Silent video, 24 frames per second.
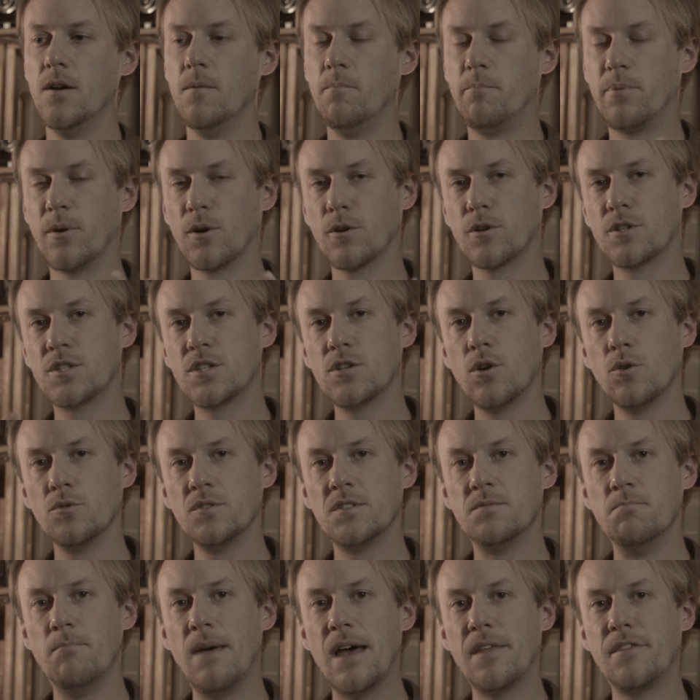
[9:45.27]

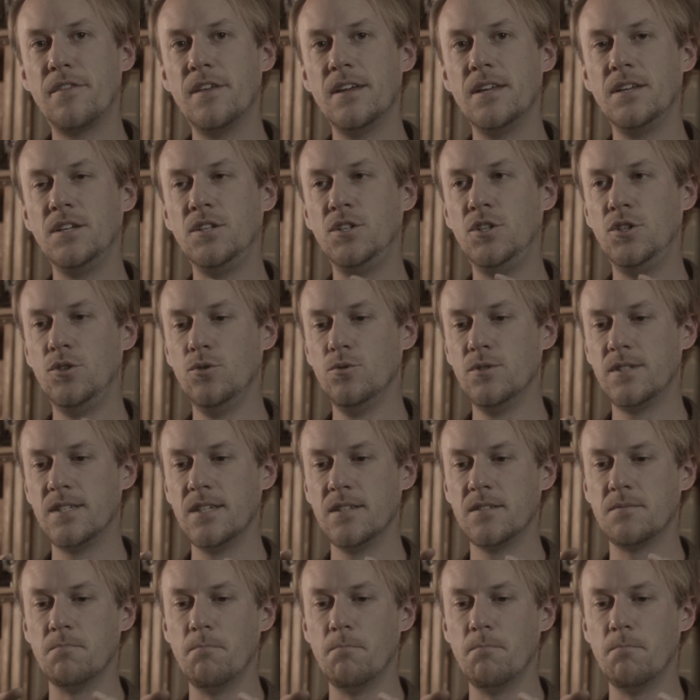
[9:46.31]
Bergson's method uses